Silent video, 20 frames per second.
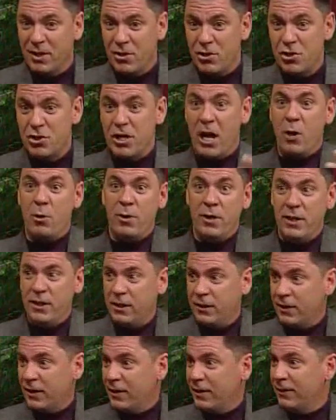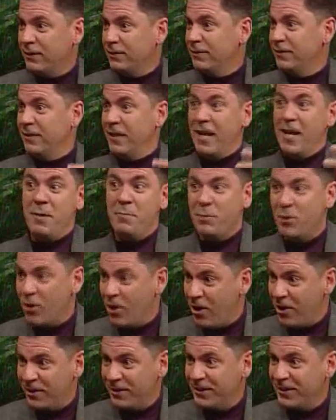shouting and
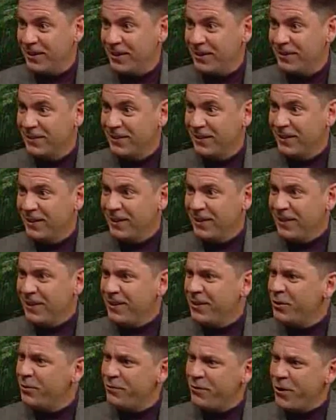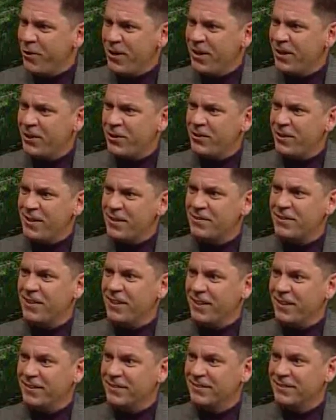name-calling and, you know, very little
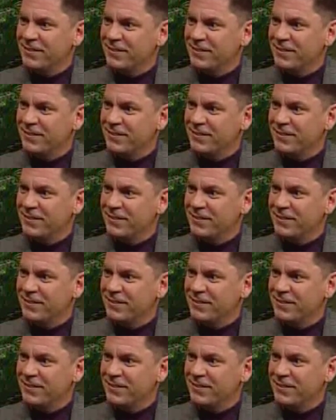listening.